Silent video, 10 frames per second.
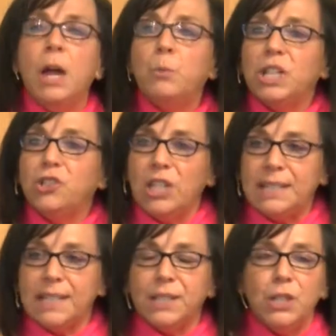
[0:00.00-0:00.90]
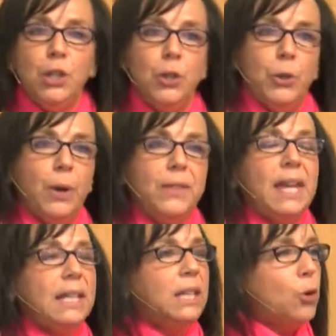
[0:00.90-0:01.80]
And what Jesus knew,
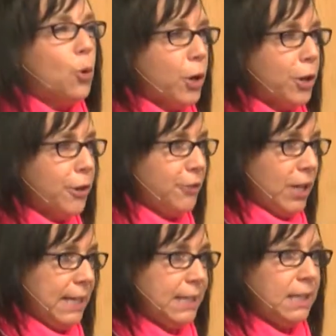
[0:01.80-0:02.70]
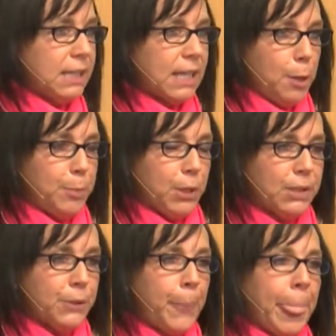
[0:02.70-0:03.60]
that in order for his
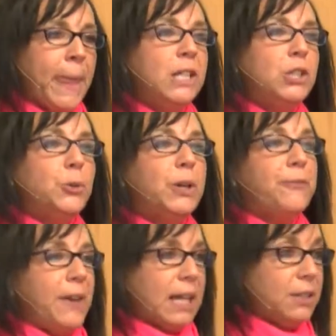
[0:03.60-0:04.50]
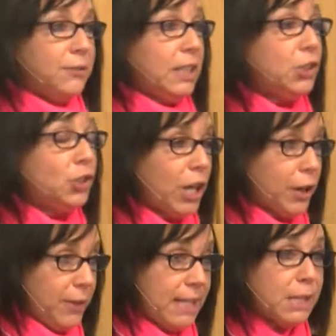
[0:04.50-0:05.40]
disciples to effectively
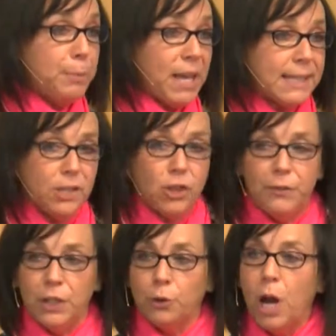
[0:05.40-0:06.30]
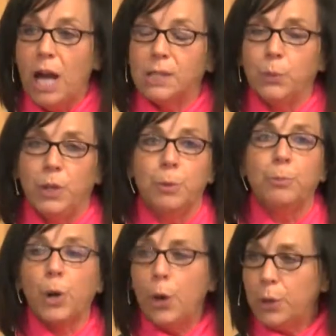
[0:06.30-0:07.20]
share this message of the cross with a
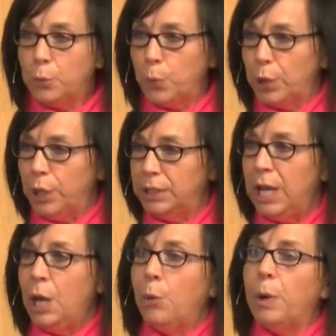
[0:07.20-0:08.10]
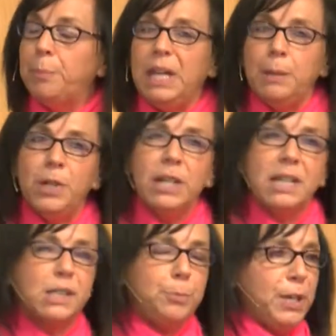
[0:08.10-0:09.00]
broken world where people
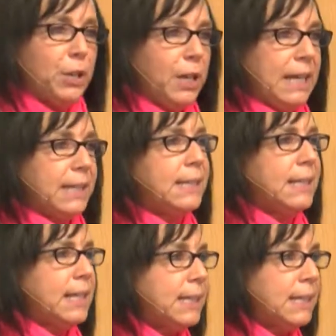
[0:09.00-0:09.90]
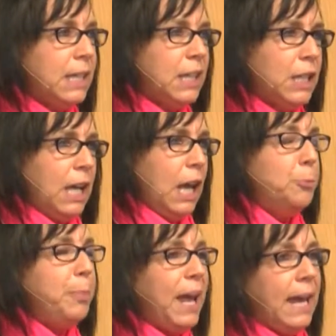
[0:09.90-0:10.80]
experienced sin
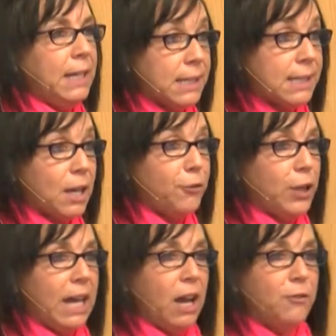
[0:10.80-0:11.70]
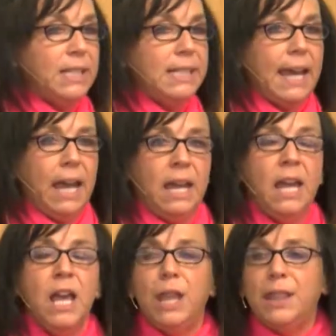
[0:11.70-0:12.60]
and pain and suffering every day,
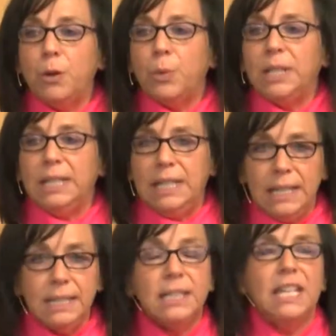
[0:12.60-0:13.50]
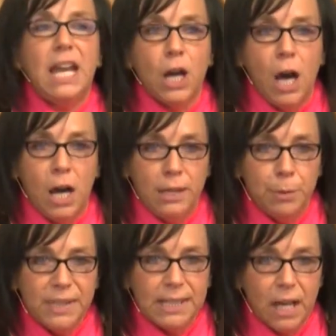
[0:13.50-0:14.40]
they would need to take on
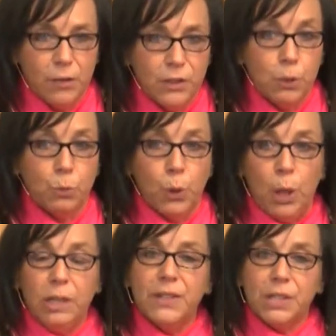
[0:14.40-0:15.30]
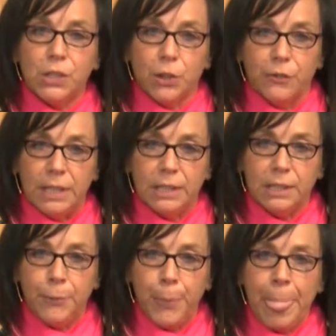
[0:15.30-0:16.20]
themselves the role of a
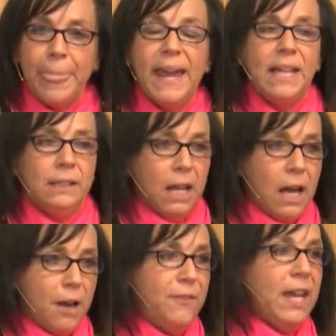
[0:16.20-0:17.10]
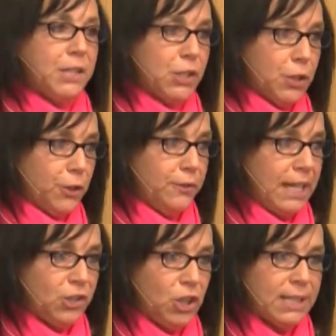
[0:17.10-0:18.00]
servant and love and serve
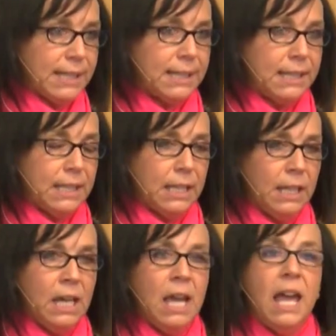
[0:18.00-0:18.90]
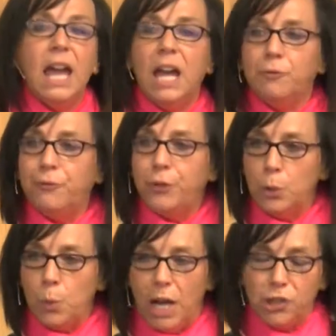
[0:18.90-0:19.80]
like Jesus did. And
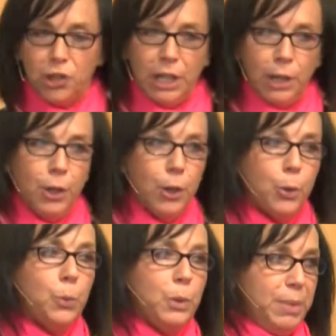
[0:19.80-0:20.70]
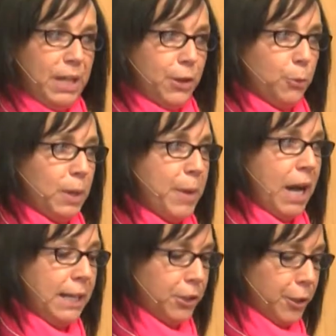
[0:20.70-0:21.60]
foot washing would be the
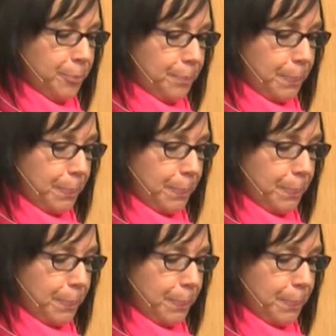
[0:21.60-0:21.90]
reminder.